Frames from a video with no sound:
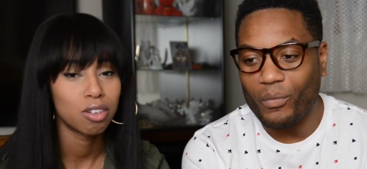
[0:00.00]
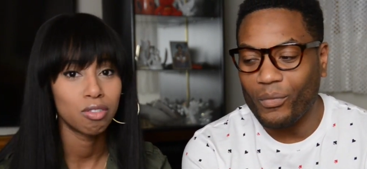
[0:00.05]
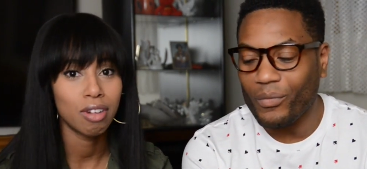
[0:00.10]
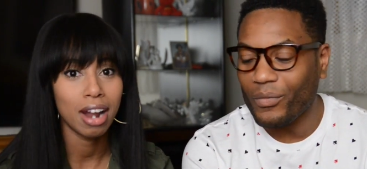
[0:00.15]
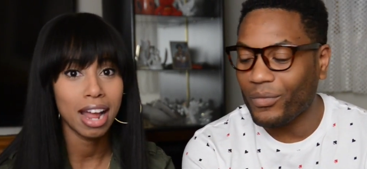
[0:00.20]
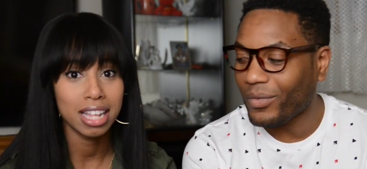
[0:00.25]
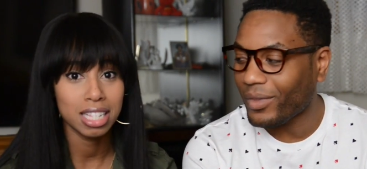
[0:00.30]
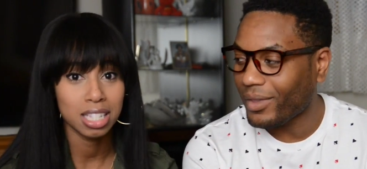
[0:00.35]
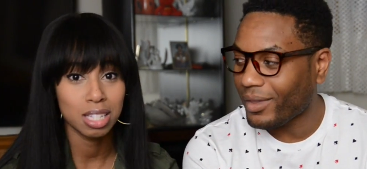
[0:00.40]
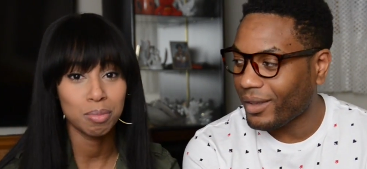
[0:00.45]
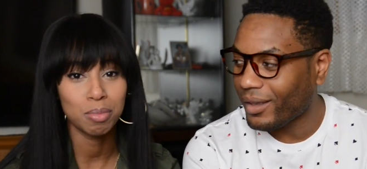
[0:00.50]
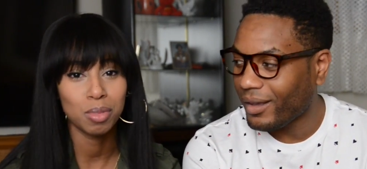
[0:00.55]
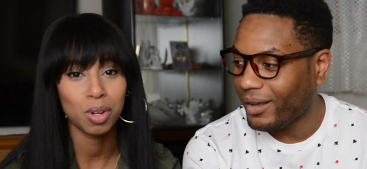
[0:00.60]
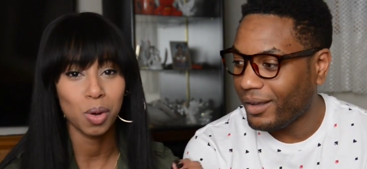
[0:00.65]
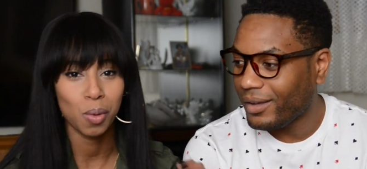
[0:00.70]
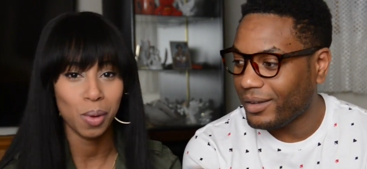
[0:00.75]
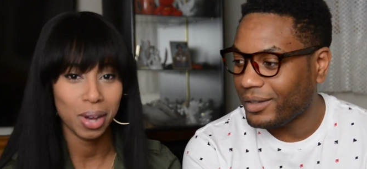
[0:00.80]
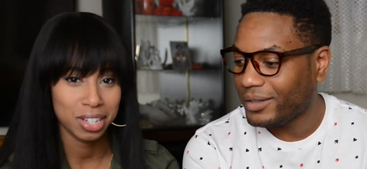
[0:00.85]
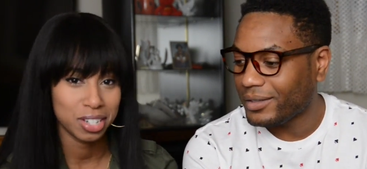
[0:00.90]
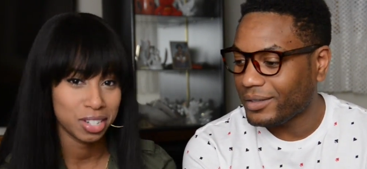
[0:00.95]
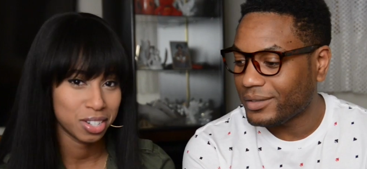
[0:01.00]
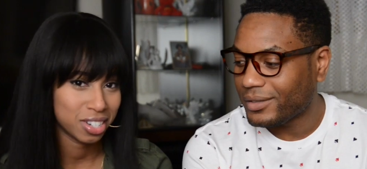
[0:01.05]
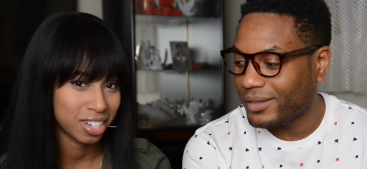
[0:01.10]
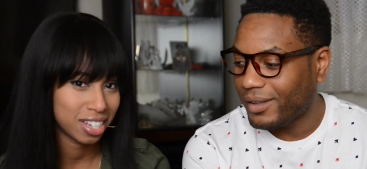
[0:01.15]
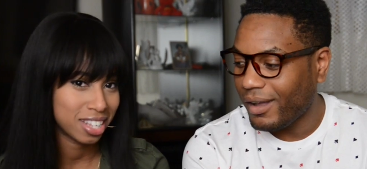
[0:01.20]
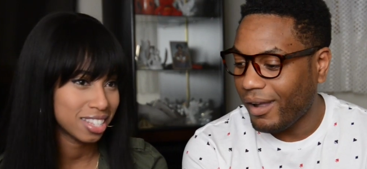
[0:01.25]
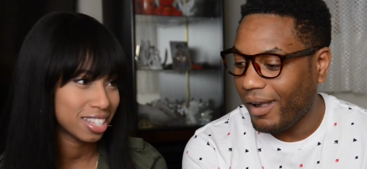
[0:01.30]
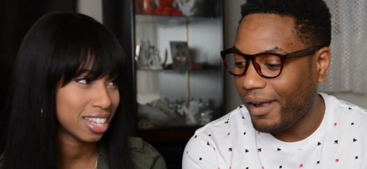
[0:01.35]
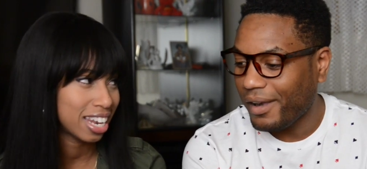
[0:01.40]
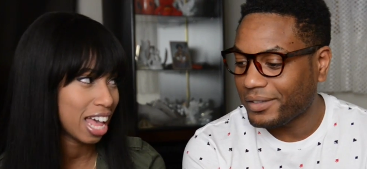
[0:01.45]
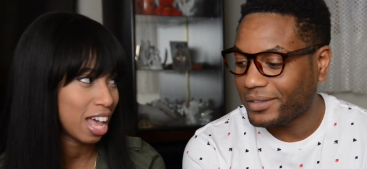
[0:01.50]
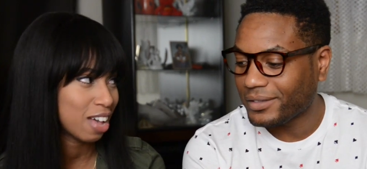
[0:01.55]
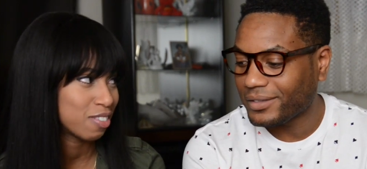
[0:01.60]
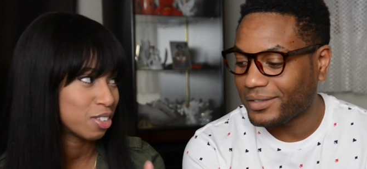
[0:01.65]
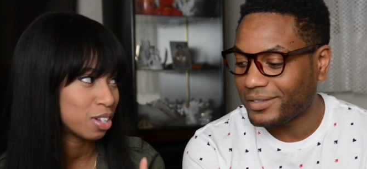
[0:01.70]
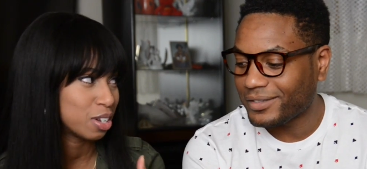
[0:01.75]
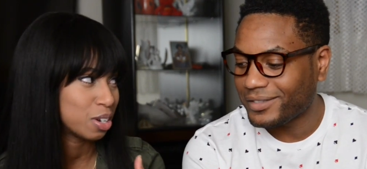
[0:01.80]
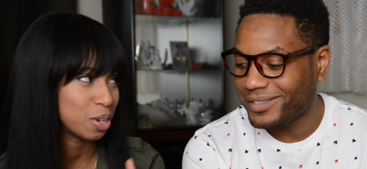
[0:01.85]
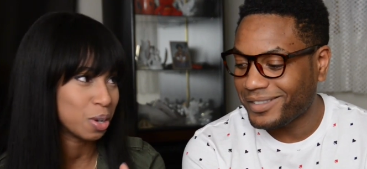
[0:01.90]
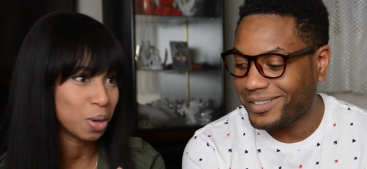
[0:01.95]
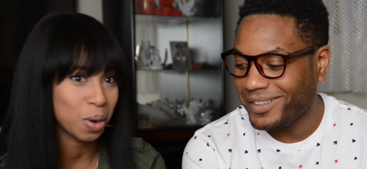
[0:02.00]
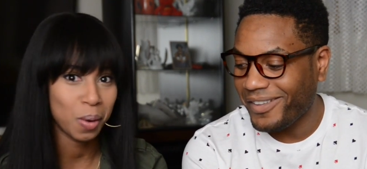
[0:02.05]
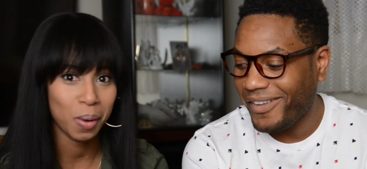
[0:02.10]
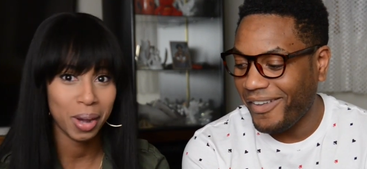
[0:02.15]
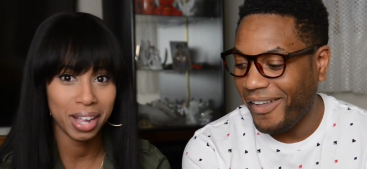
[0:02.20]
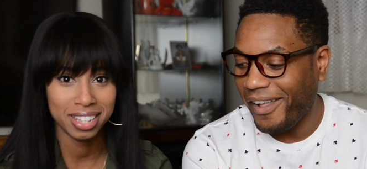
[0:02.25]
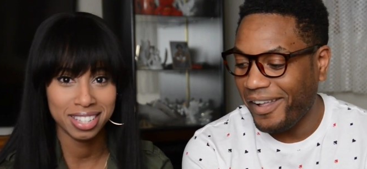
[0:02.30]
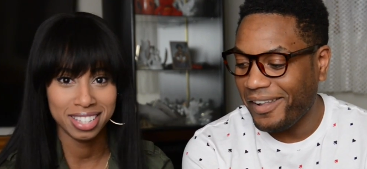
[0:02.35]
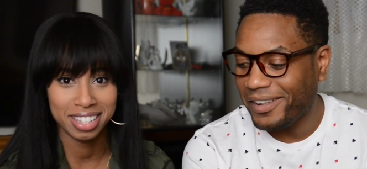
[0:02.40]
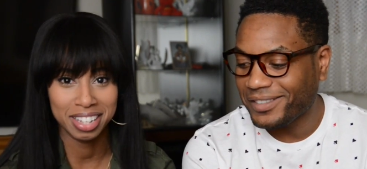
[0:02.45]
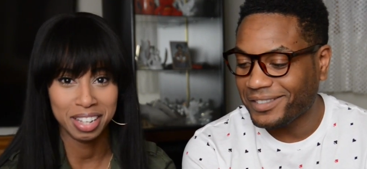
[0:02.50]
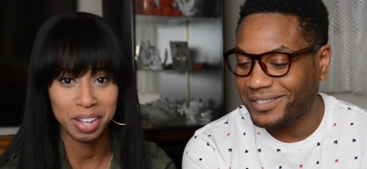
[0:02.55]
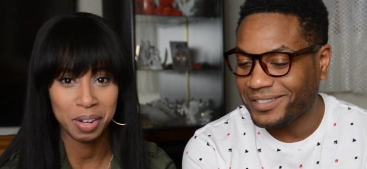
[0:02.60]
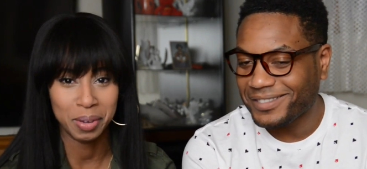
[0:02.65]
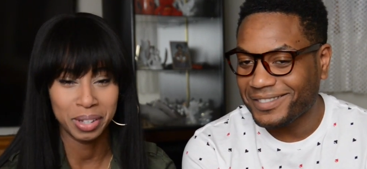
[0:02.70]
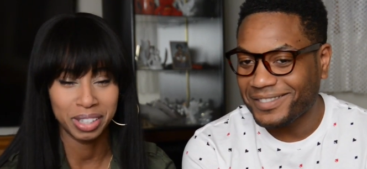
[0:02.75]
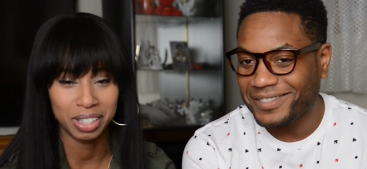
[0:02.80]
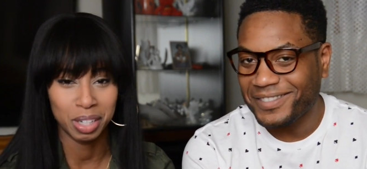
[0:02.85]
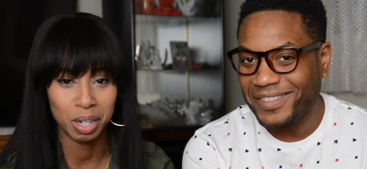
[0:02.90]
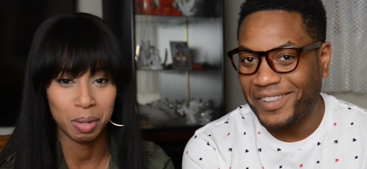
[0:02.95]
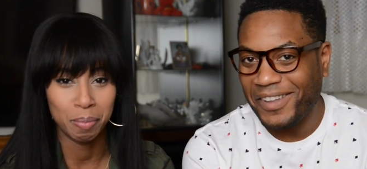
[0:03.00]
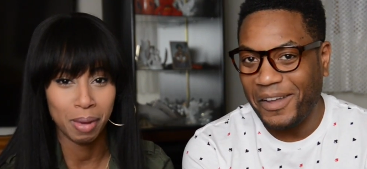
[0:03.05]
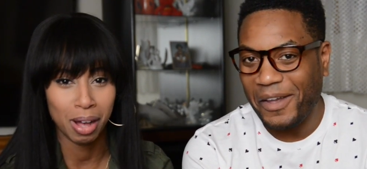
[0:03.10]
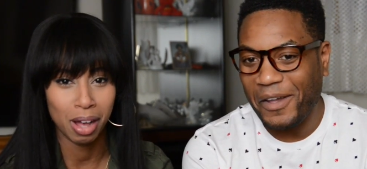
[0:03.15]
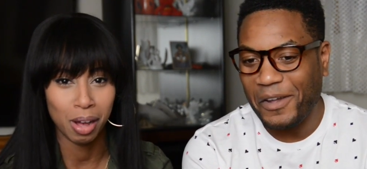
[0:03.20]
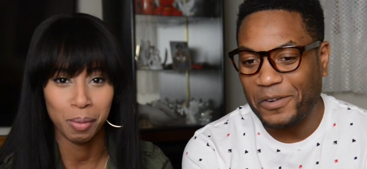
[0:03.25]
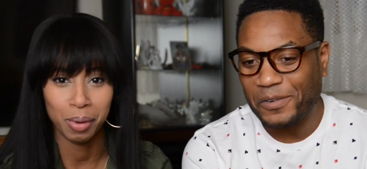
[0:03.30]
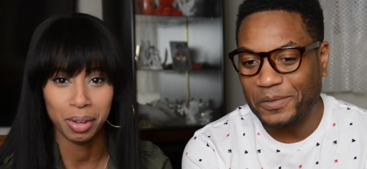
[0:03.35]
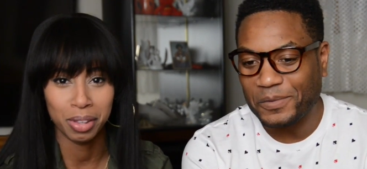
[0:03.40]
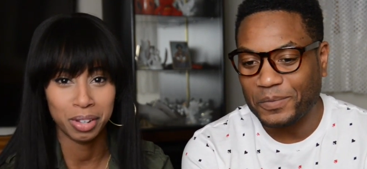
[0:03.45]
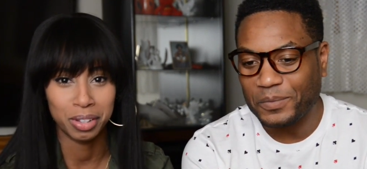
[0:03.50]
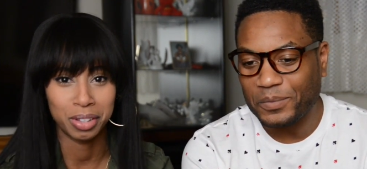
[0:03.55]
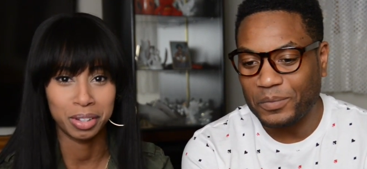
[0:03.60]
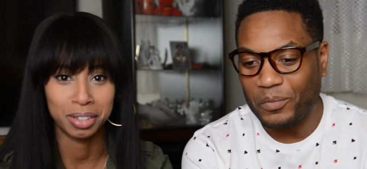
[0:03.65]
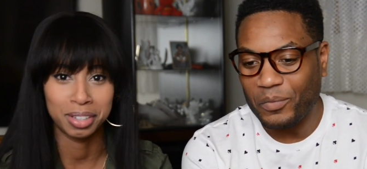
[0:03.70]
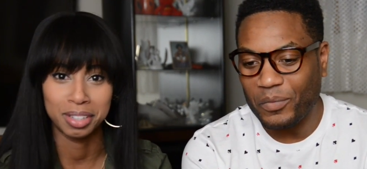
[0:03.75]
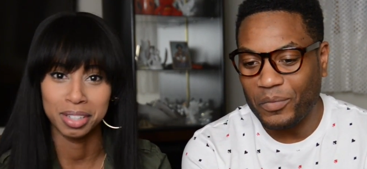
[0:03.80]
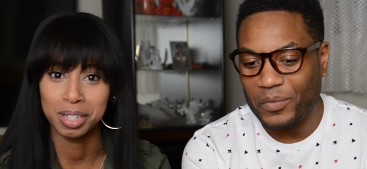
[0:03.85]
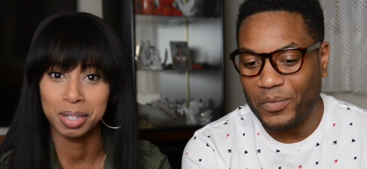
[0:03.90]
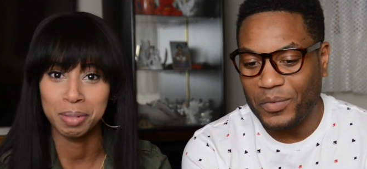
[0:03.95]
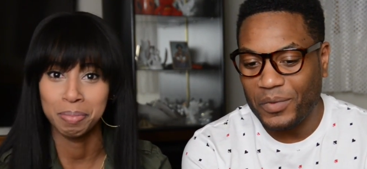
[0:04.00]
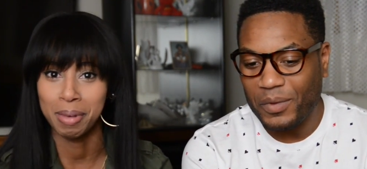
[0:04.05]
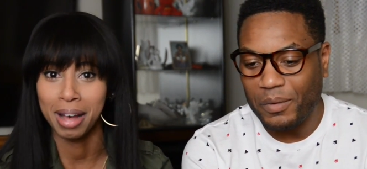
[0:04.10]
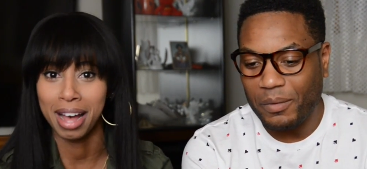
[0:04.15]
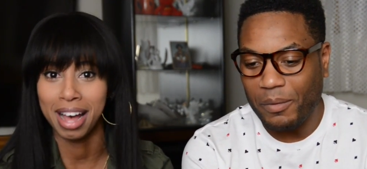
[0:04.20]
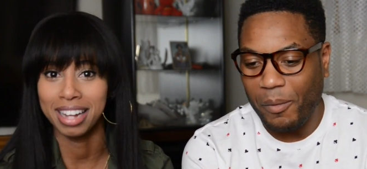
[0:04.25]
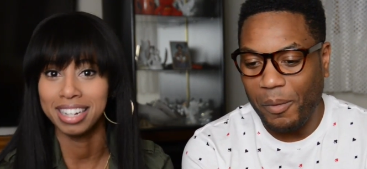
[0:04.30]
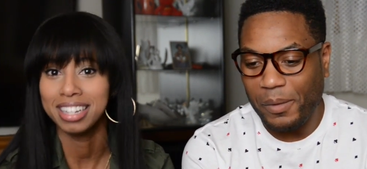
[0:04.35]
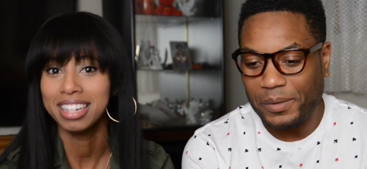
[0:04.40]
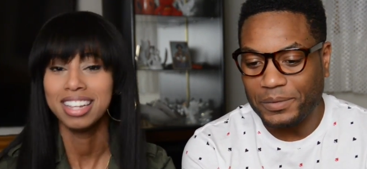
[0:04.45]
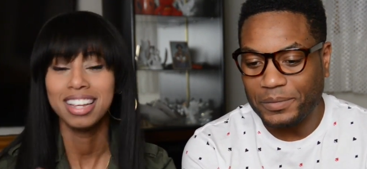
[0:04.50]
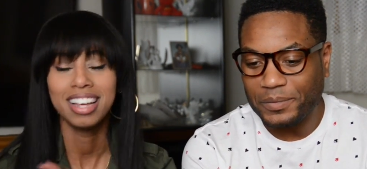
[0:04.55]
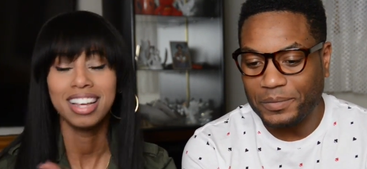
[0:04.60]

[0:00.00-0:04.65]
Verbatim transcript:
Speaker 1: random questions that I have no idea what they're about, whether they're good or bad.